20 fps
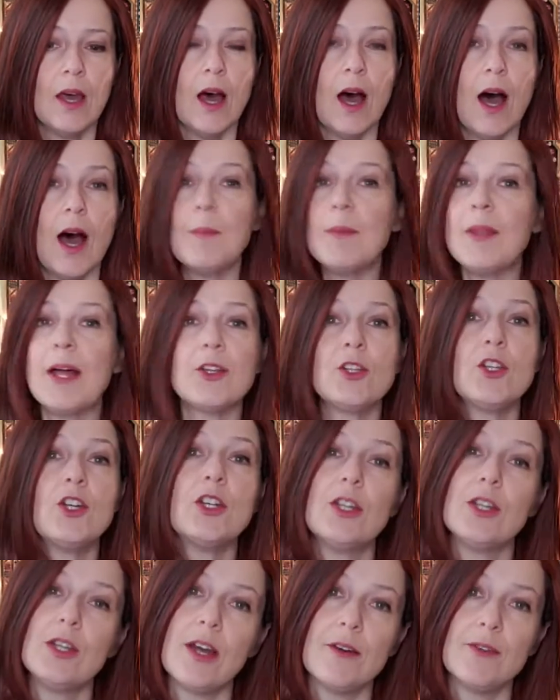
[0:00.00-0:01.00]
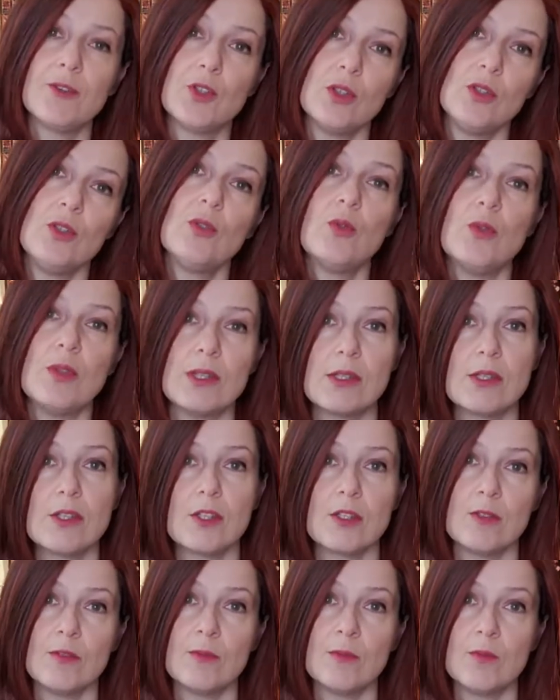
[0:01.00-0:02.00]
not good enough to do
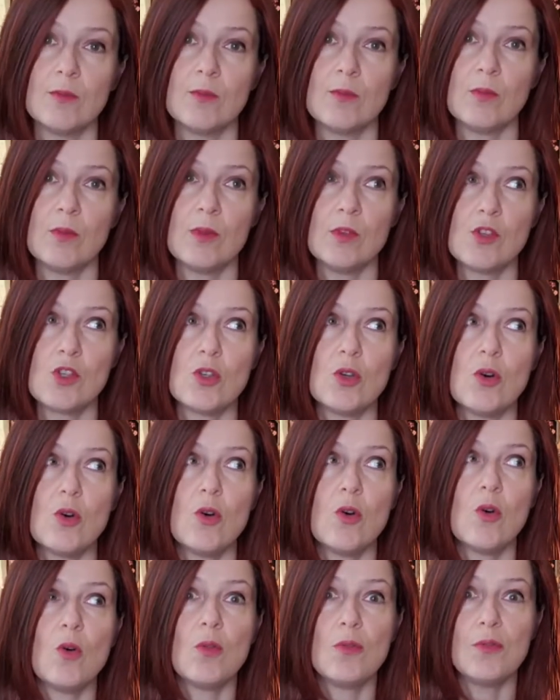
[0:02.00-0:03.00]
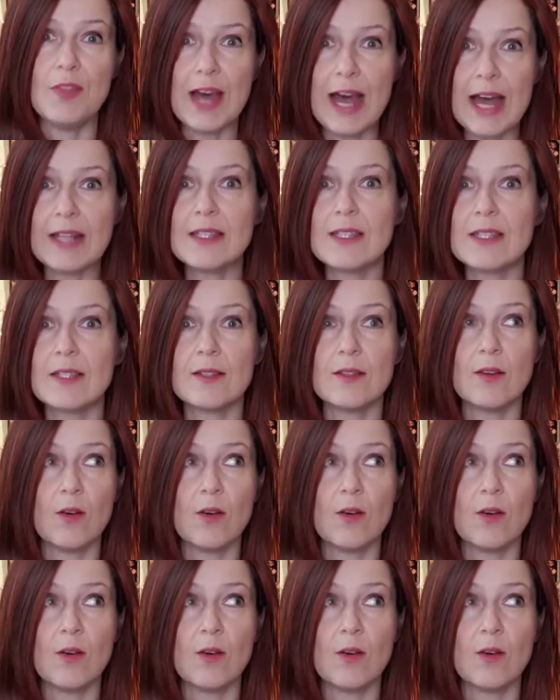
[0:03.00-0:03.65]
this. So that's